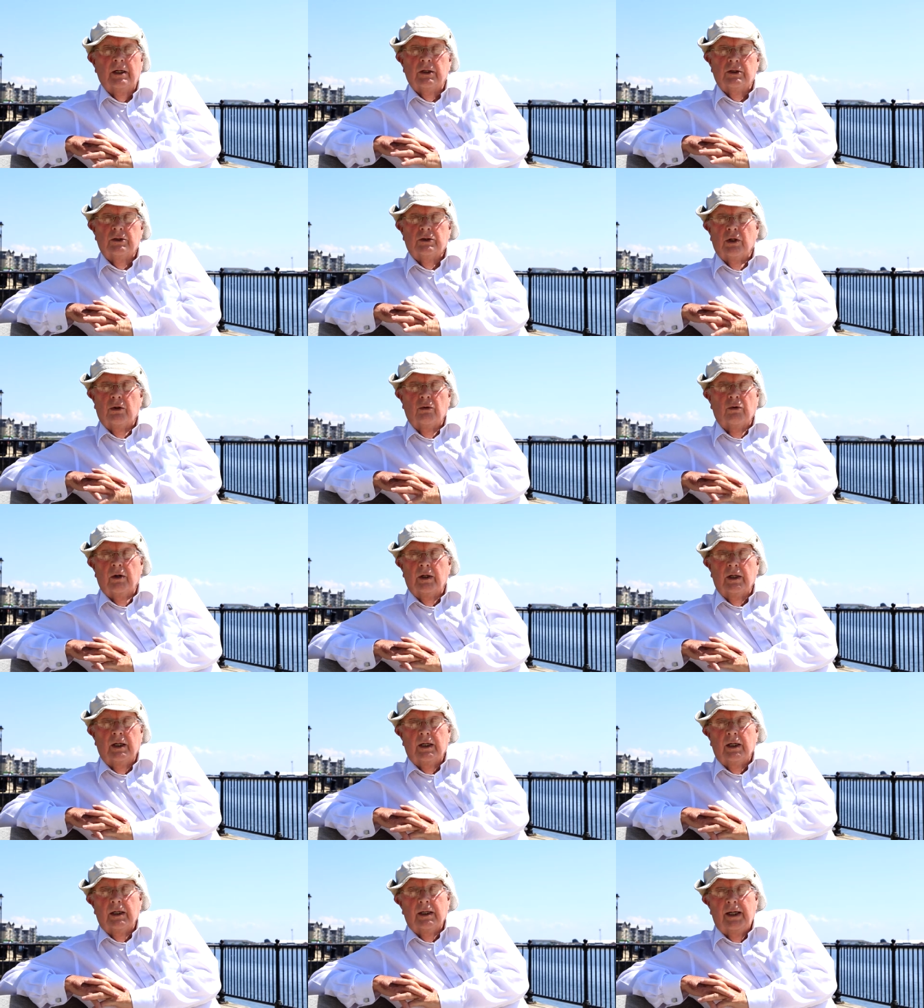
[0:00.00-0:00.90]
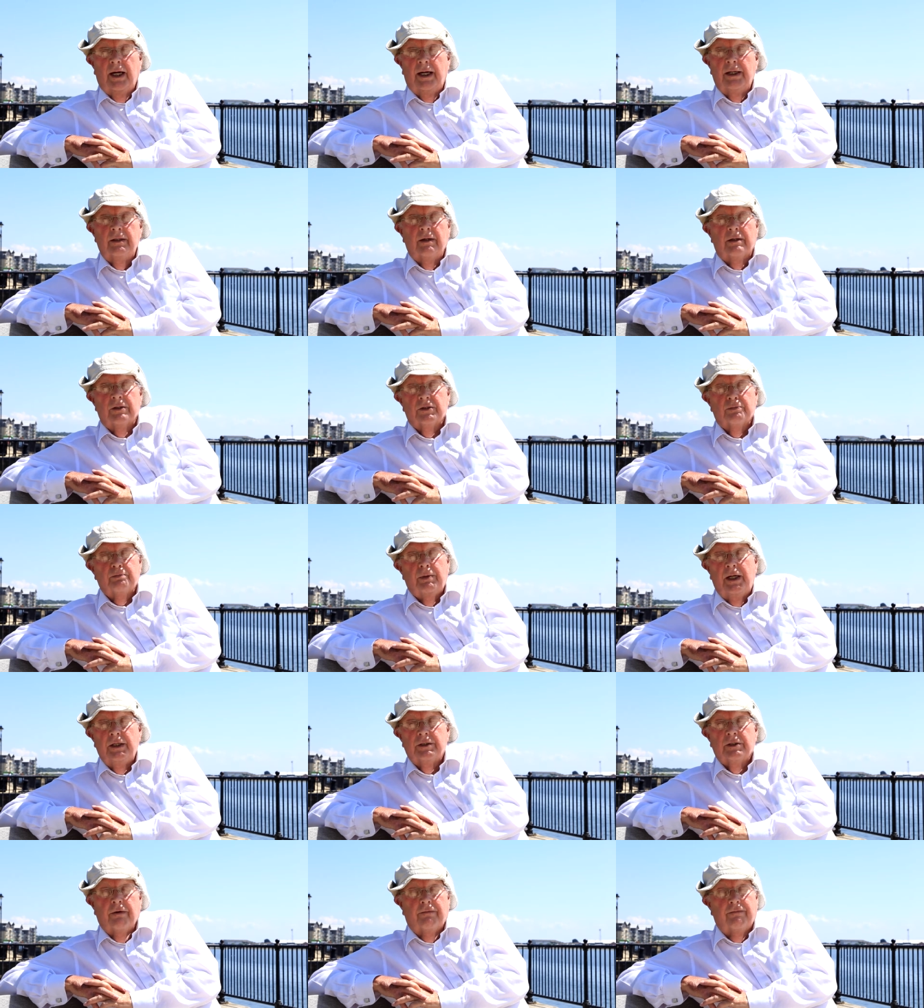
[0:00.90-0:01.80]
So in a
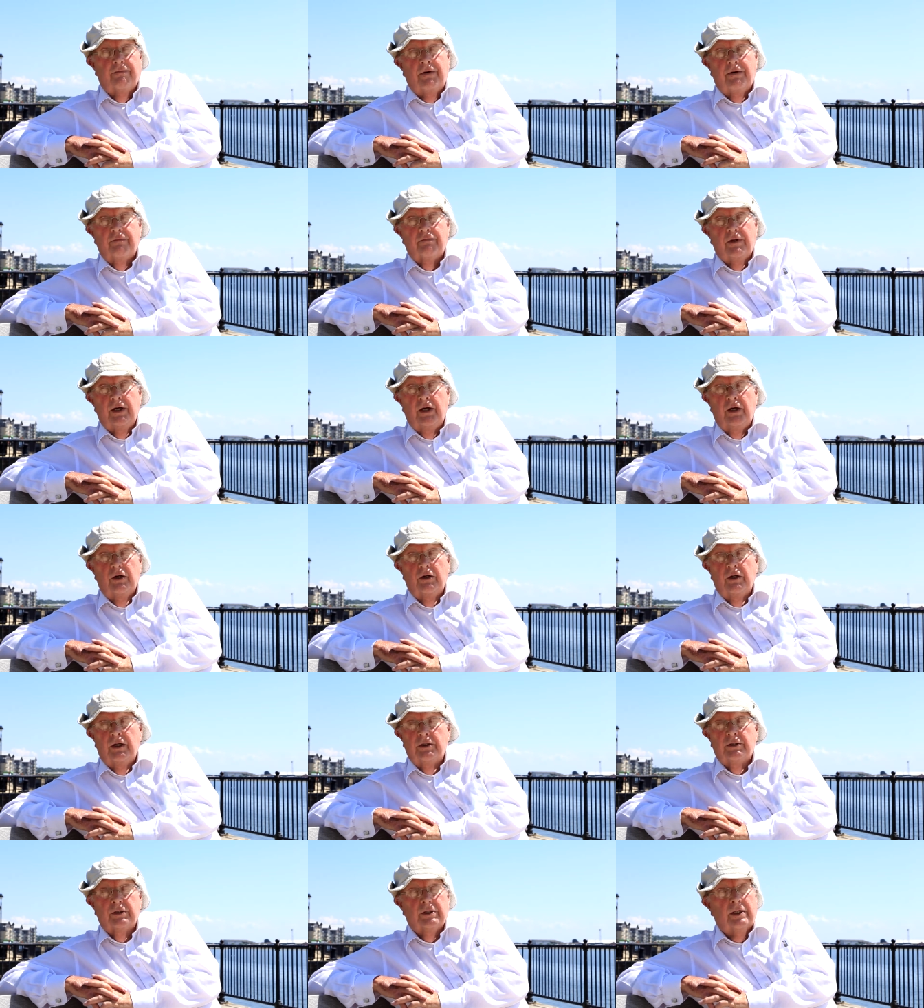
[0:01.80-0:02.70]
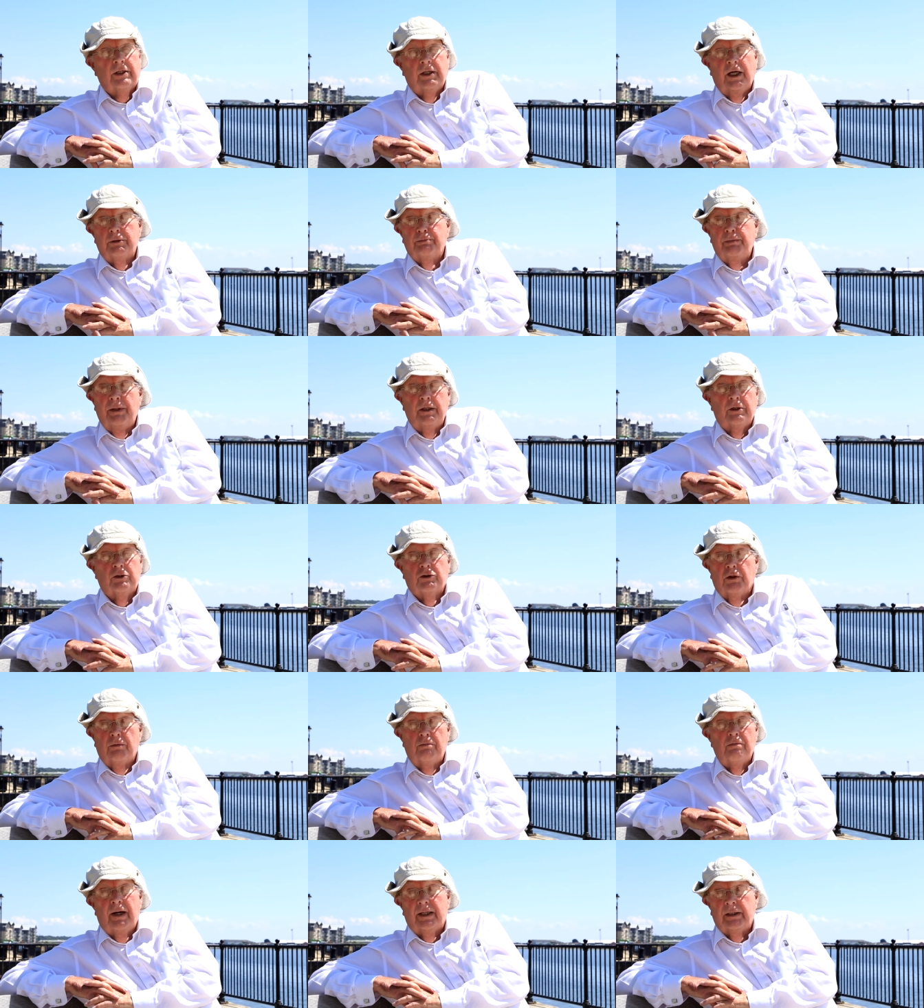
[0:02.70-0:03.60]
space of 50 years, there's been a
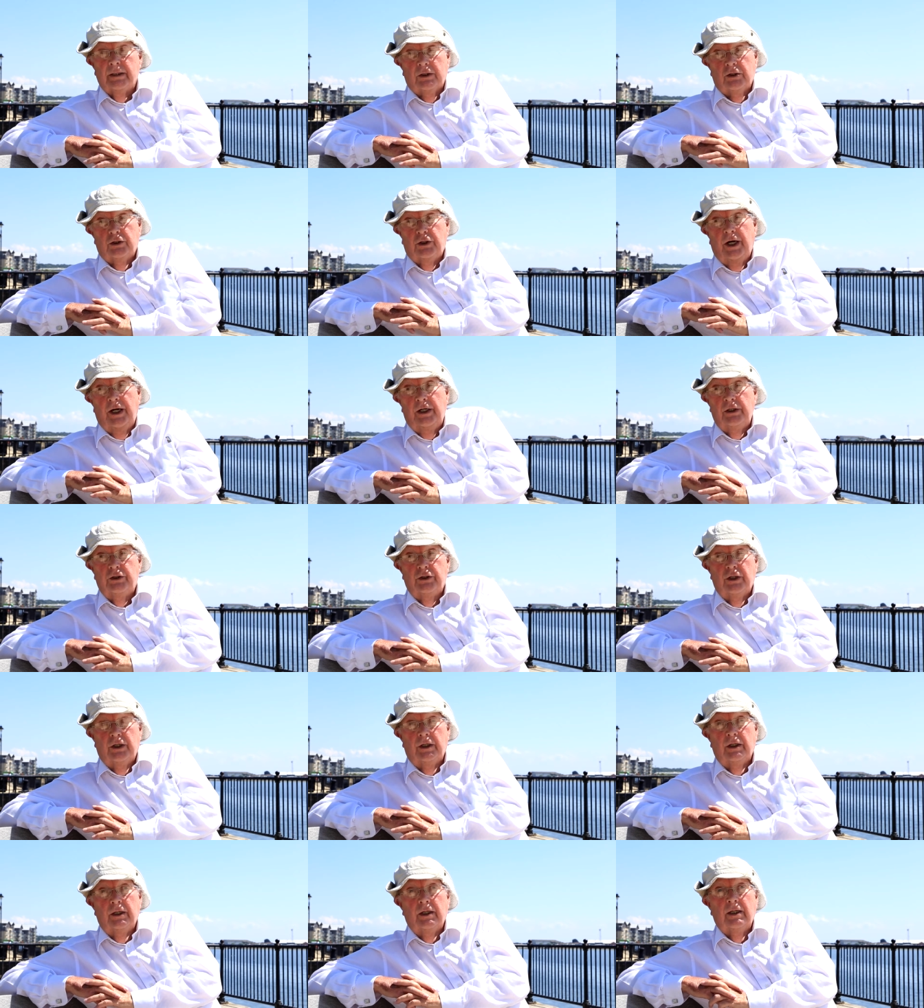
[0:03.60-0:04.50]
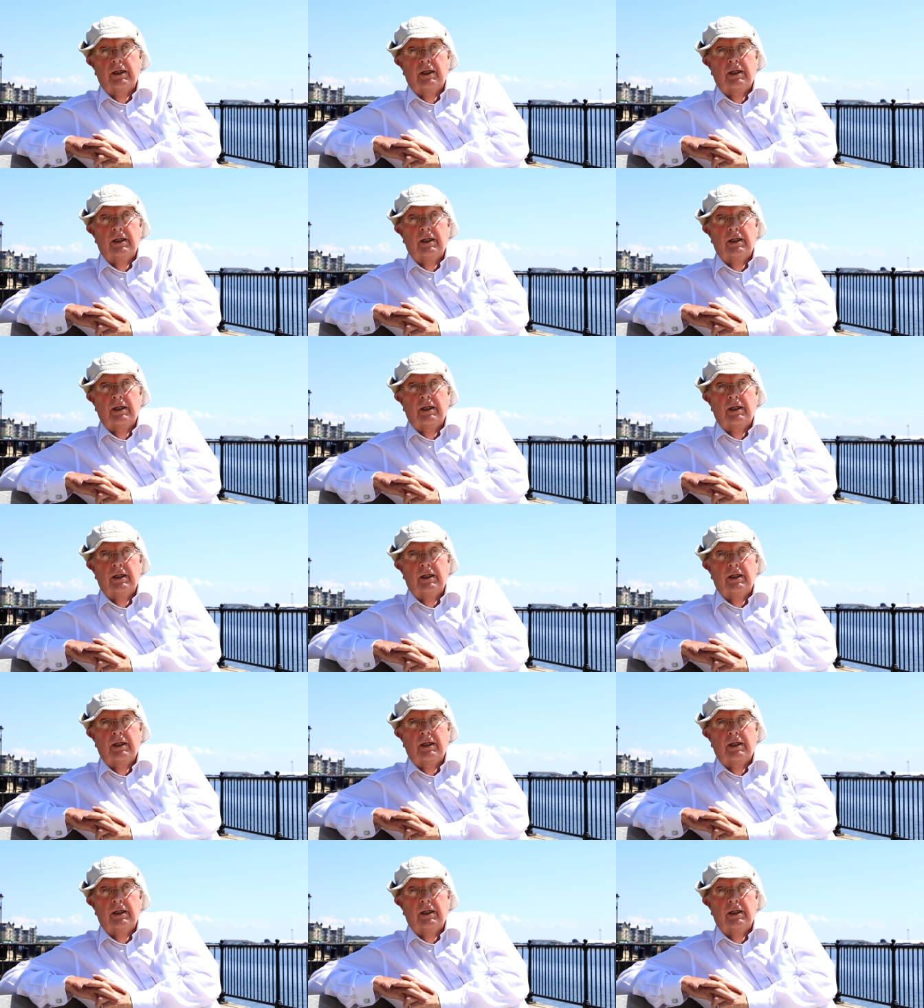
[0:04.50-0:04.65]
dramatic change here.